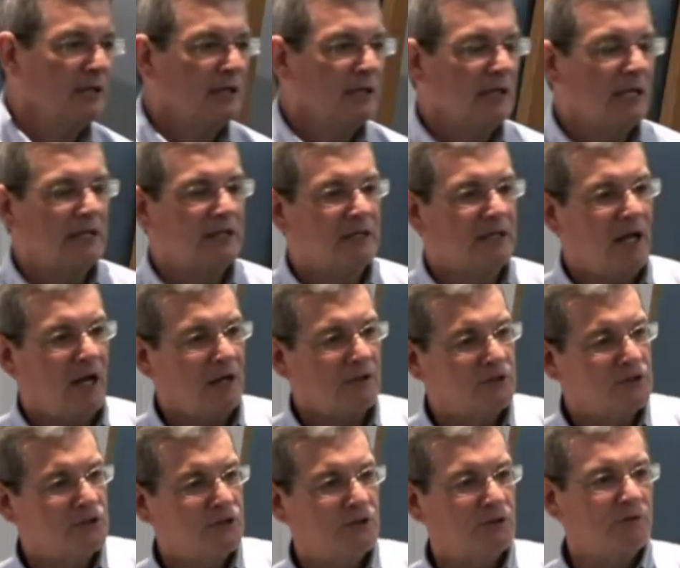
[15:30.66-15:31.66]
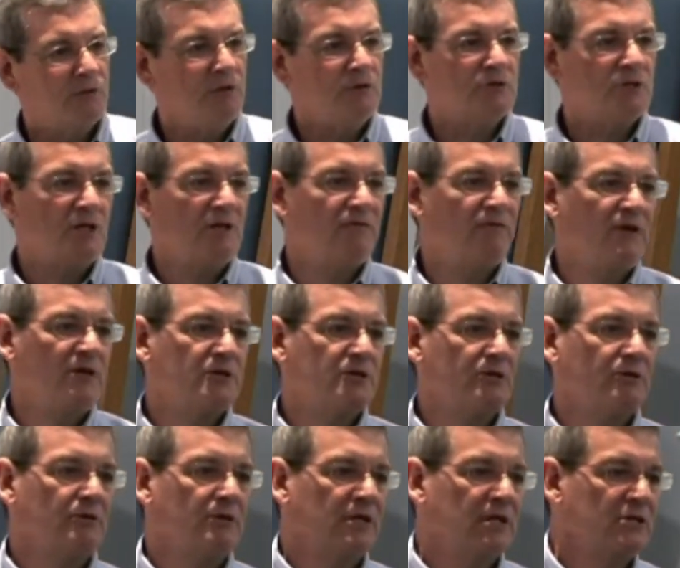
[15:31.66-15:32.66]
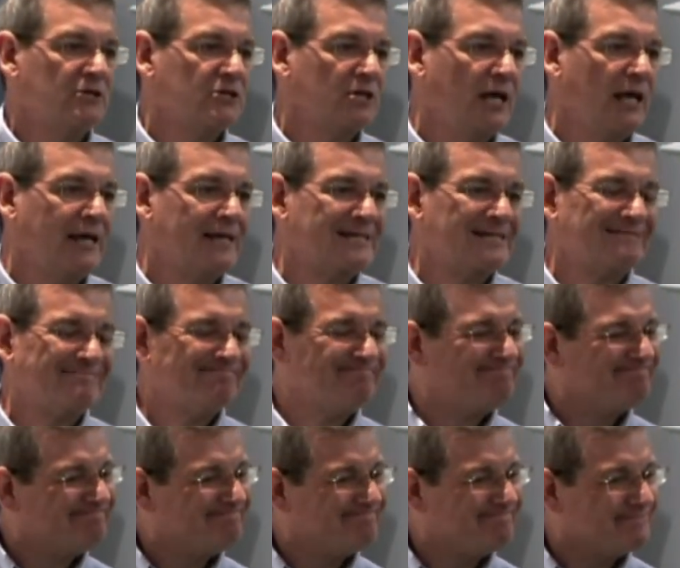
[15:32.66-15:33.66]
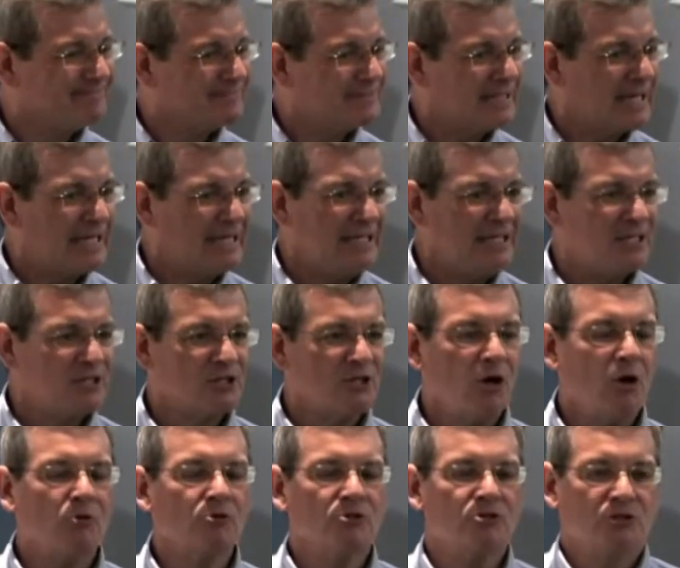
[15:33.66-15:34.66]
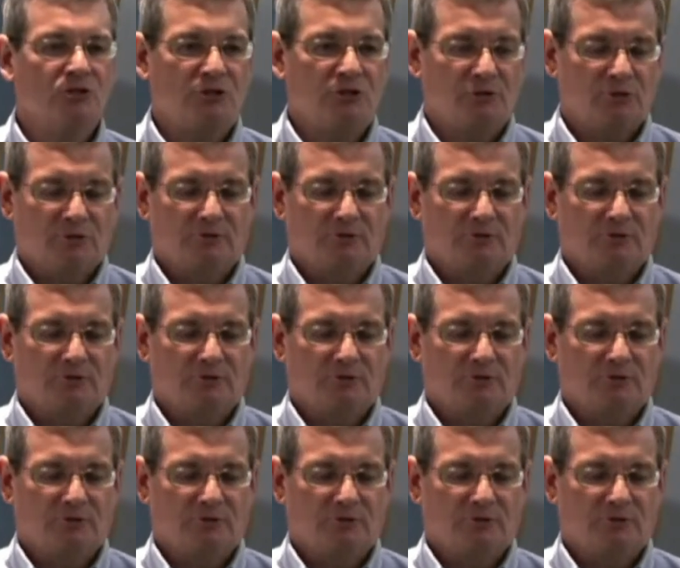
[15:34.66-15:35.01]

and the doctor's doing a routine physical, and he says, I need to talk to you.